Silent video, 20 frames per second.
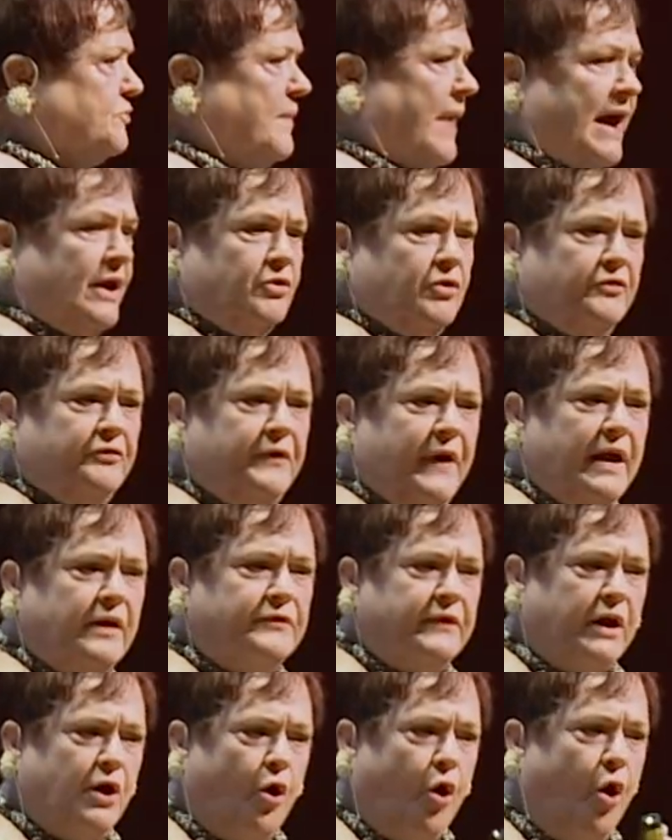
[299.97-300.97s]
As a matter of
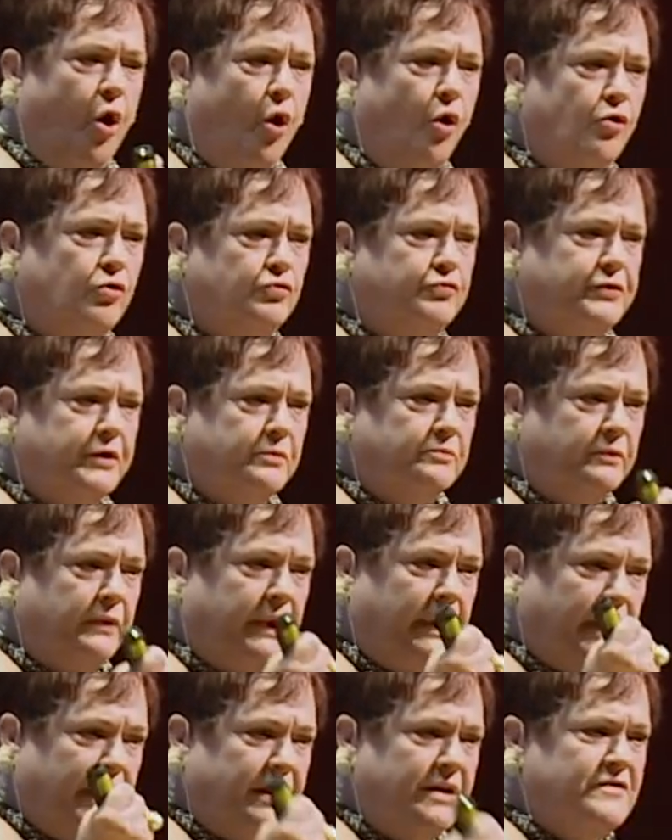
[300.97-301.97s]
fact, they hold
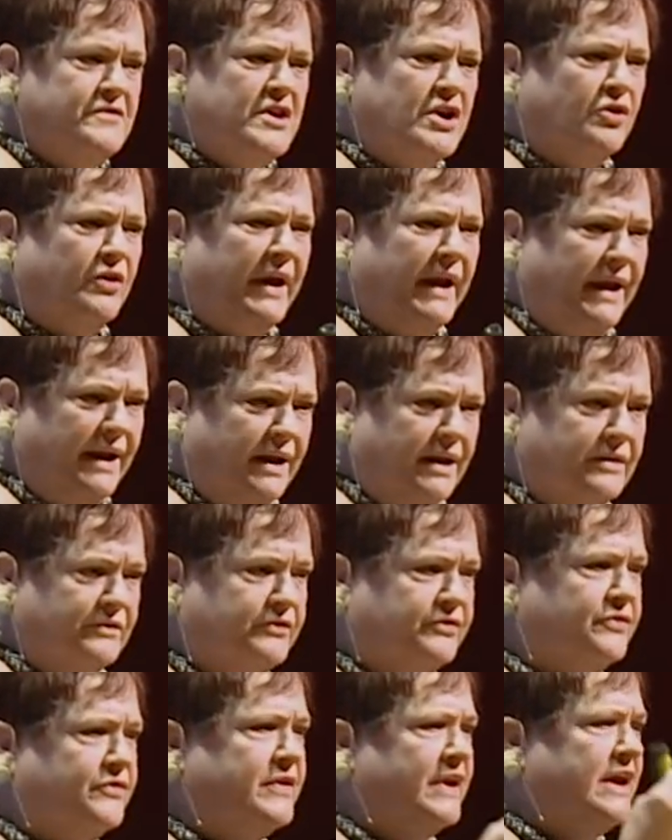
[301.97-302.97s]
them in their
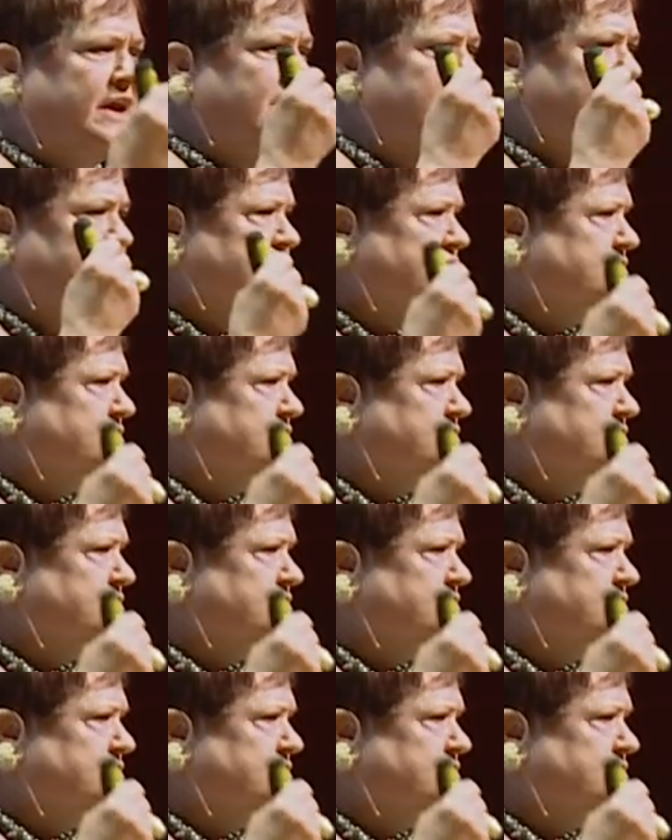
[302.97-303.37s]
hands the